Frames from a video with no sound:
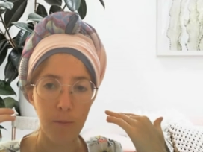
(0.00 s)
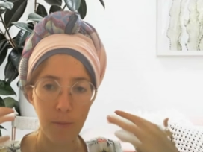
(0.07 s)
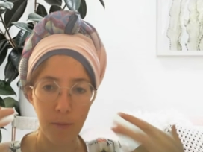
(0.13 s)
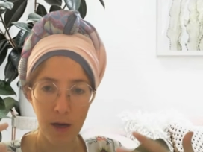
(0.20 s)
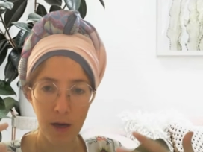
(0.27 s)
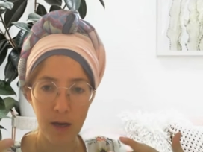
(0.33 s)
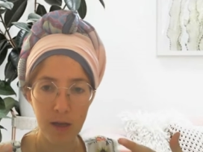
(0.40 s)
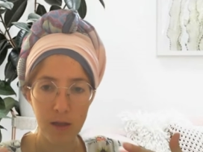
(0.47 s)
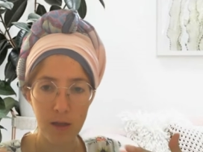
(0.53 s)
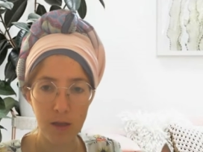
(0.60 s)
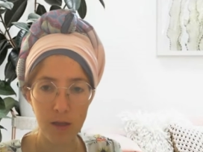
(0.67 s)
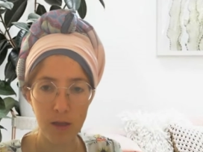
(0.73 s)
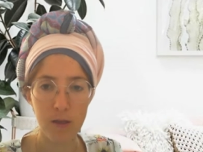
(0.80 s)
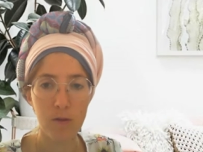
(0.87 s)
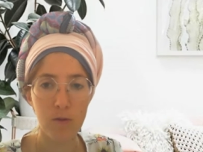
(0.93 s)
mind
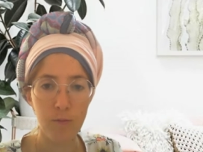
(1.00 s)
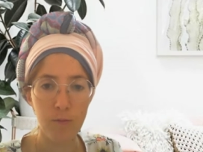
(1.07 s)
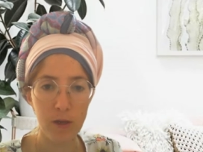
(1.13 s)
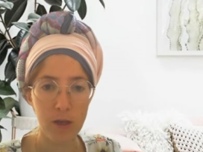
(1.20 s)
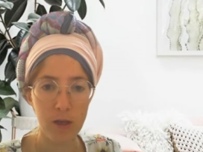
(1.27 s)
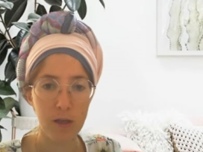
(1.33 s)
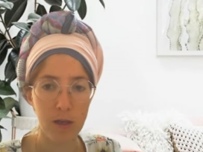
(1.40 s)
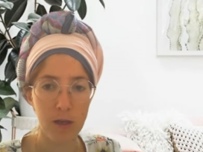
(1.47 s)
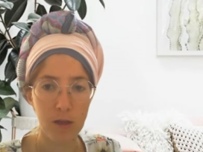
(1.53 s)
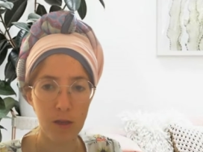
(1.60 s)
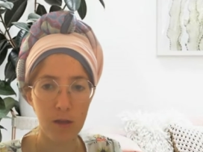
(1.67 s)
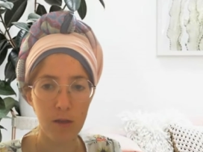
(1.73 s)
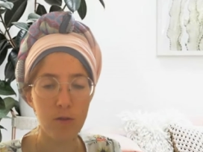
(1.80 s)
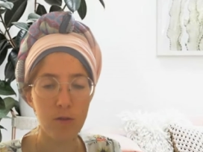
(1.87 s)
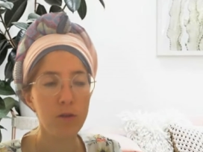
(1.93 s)
needs to be in it.
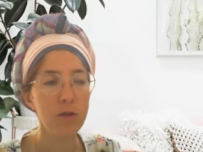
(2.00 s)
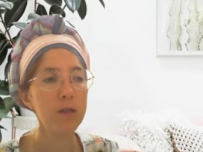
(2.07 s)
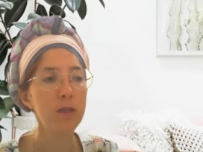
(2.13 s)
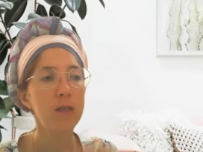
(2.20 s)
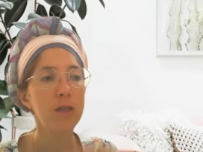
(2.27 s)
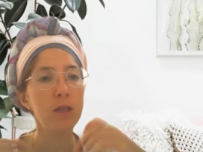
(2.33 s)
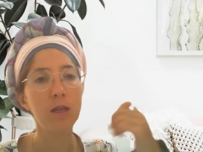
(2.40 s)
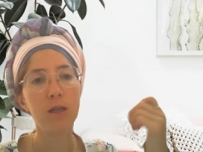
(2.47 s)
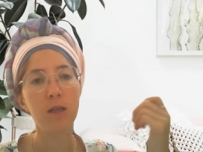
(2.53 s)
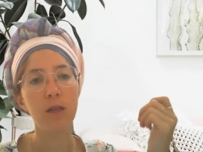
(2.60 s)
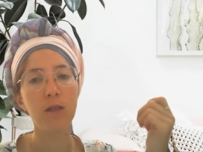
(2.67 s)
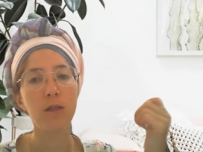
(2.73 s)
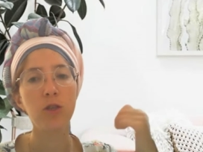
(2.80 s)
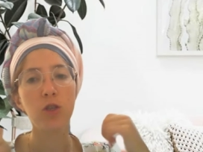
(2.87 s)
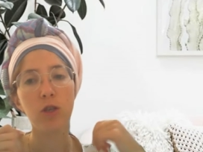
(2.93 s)
Don't sit
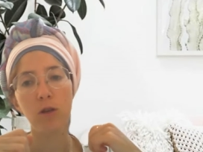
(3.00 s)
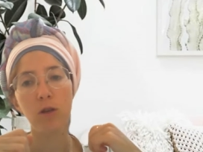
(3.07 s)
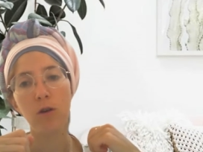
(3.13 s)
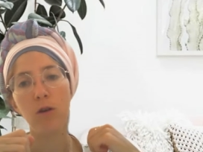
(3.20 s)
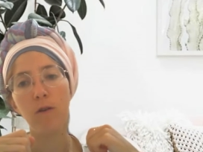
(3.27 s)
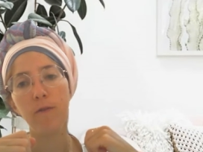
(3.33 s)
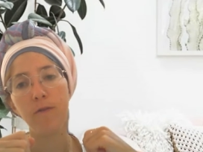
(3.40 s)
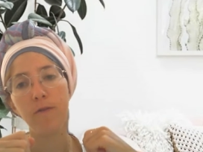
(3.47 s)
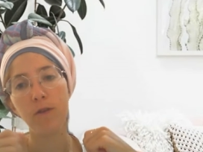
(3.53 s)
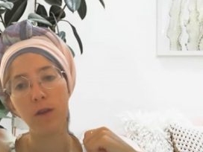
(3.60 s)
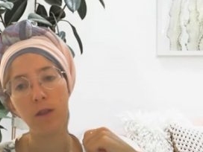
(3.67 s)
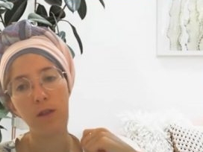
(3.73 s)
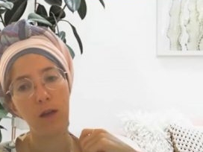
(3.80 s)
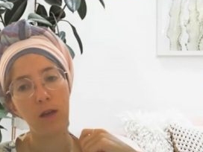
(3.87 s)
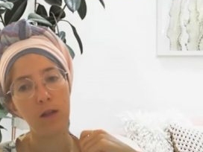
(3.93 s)
and drink coffee,
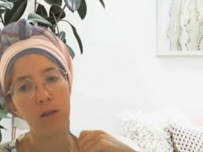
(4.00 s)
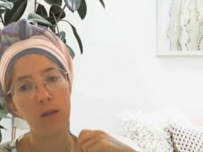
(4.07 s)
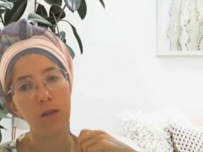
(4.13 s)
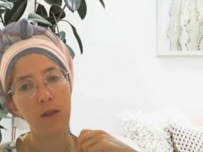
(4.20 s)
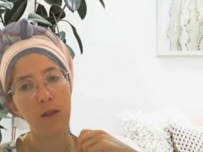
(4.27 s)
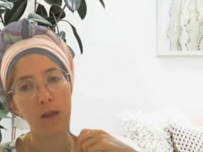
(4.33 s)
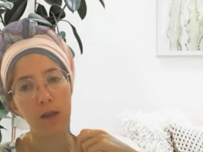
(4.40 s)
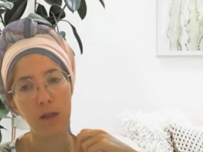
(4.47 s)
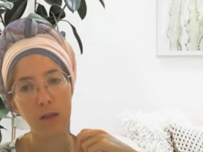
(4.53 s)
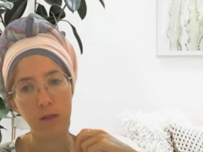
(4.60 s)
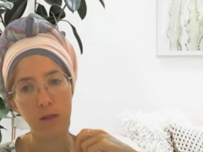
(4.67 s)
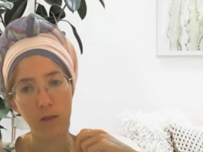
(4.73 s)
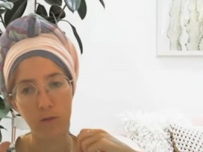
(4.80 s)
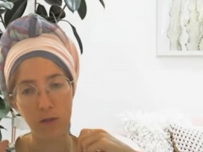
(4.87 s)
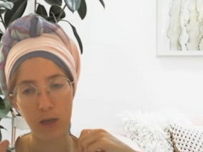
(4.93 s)
and that like
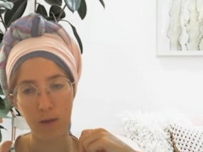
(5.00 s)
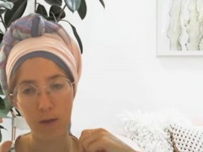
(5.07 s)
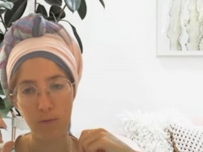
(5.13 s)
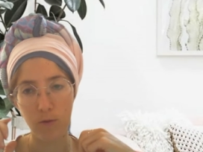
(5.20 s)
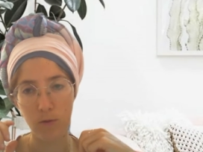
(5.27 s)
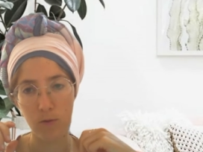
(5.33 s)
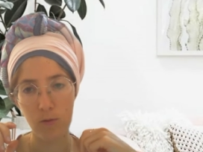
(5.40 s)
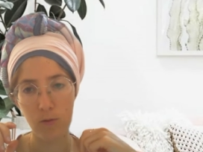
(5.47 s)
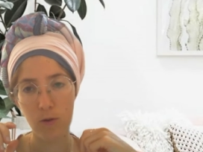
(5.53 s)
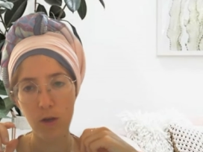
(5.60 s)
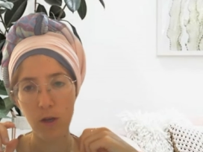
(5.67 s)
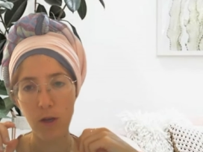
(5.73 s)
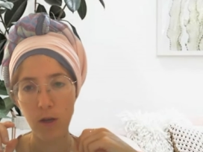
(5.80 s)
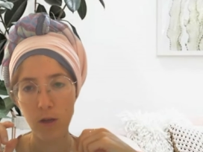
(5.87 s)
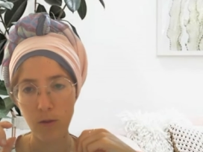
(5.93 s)
lets you time to
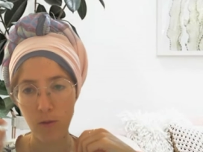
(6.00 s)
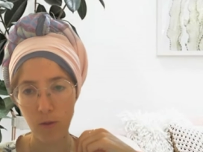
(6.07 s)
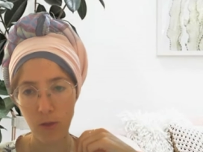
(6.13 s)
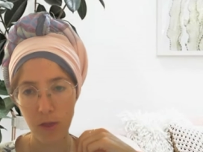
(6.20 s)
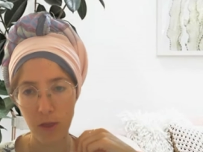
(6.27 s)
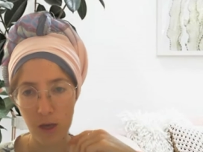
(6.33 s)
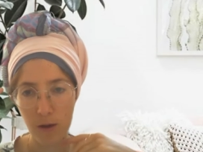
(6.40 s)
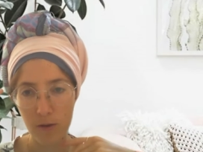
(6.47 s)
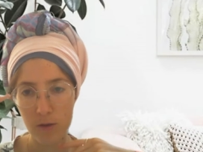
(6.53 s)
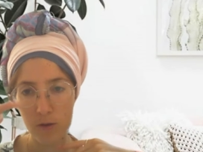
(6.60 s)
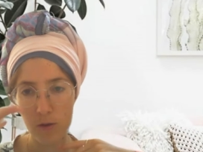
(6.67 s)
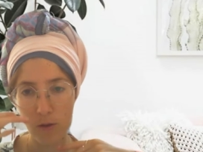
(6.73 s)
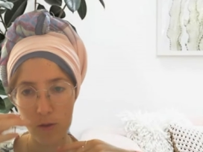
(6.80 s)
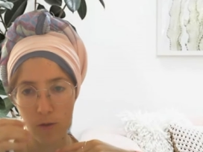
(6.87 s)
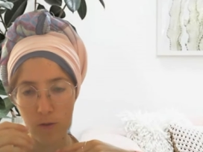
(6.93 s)
think of
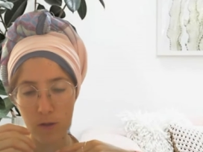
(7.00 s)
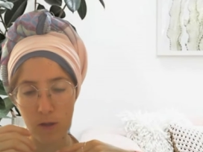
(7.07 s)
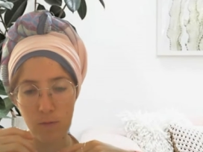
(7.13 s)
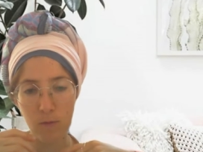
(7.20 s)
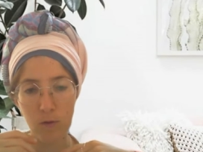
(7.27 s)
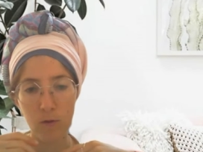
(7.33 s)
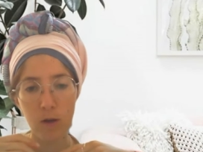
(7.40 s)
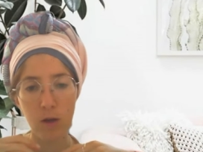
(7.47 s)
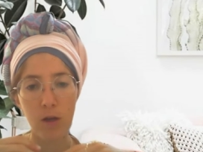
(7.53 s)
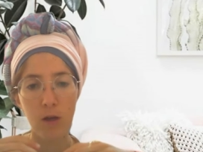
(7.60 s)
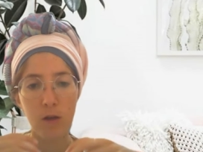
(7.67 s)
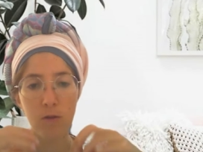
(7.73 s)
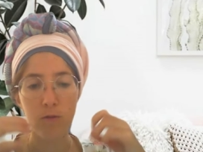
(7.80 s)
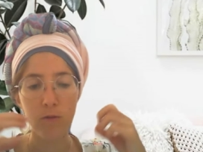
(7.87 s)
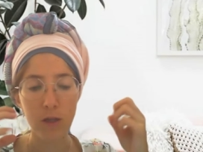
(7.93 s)
your thoughts more.
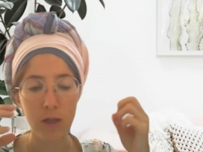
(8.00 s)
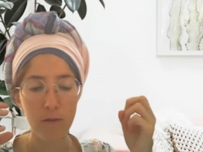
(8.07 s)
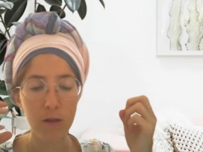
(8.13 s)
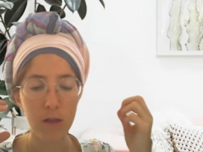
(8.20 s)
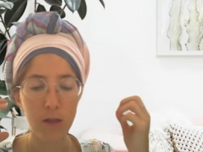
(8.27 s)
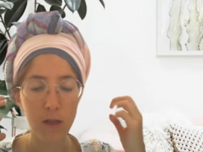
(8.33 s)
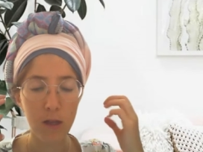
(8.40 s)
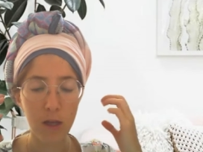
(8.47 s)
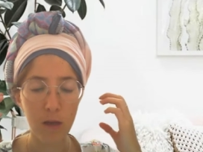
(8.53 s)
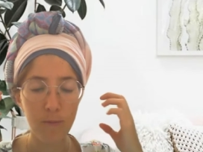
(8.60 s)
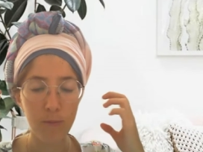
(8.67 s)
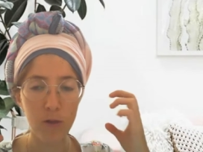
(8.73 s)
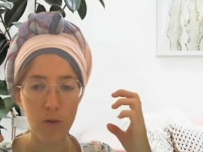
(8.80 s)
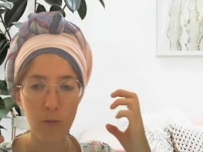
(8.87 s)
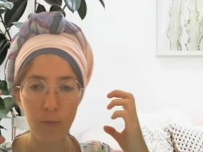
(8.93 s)
Do something that
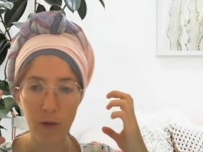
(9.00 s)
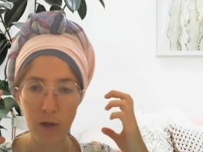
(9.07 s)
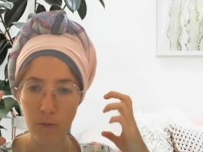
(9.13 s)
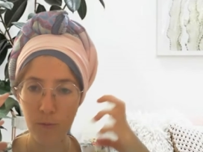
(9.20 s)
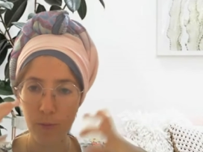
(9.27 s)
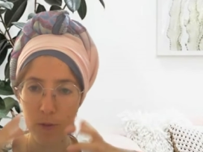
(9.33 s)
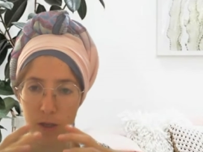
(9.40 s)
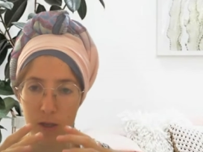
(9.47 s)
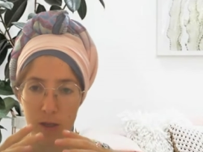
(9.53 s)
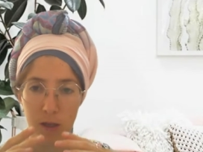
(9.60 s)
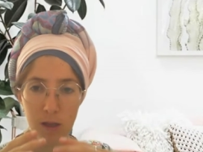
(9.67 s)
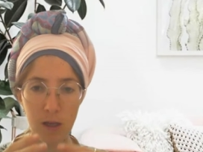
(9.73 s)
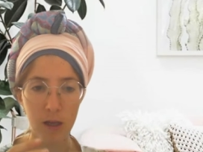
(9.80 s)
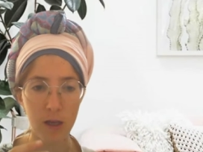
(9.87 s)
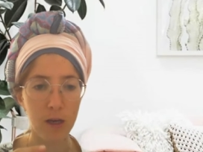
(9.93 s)
keeps your brain busy,
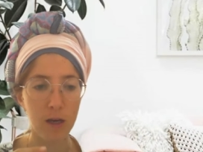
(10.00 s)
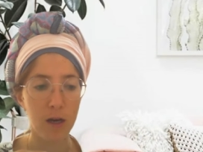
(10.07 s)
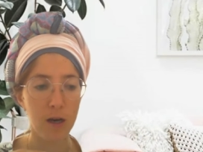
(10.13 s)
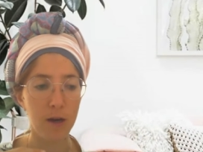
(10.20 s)
like